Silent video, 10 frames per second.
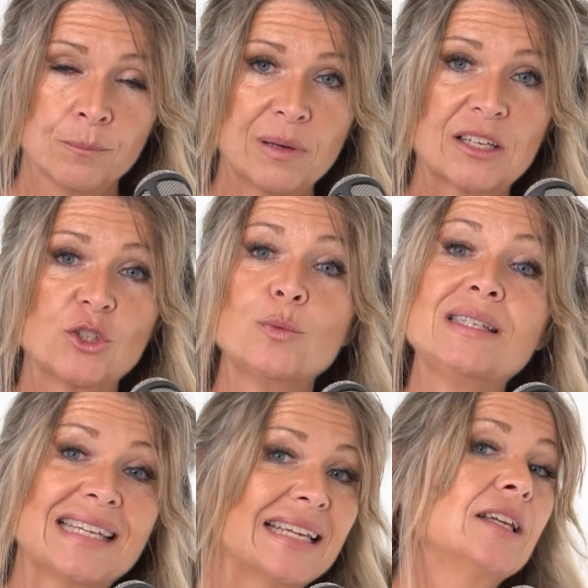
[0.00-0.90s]
because you
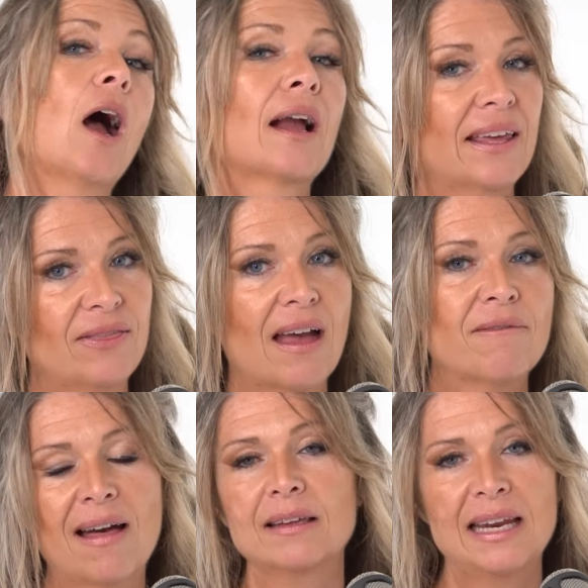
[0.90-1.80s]
did not get that
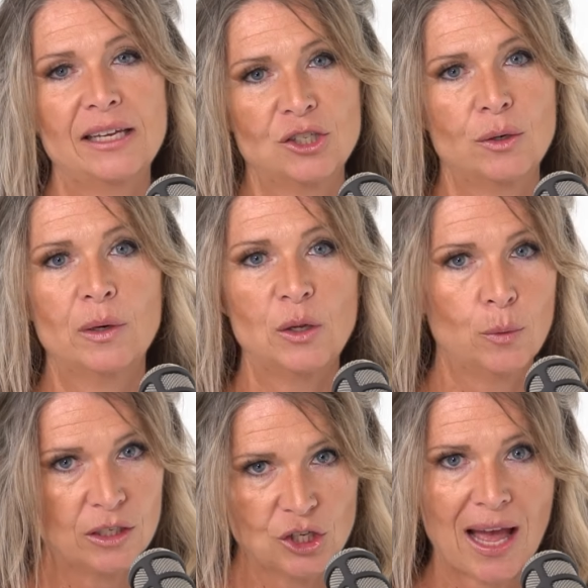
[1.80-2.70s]
validation when you
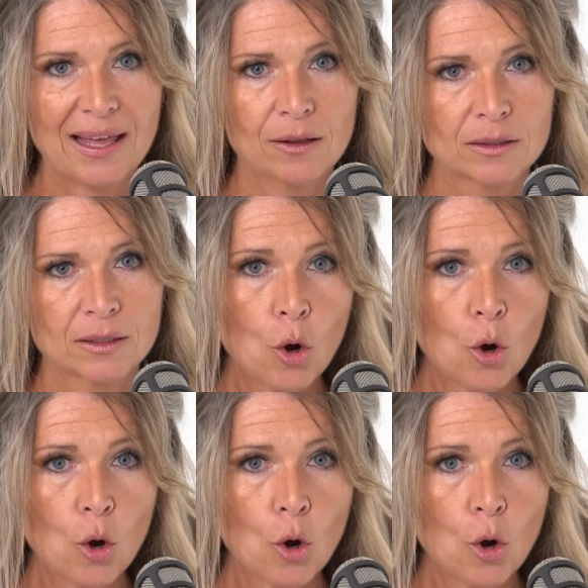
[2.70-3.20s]
were a child.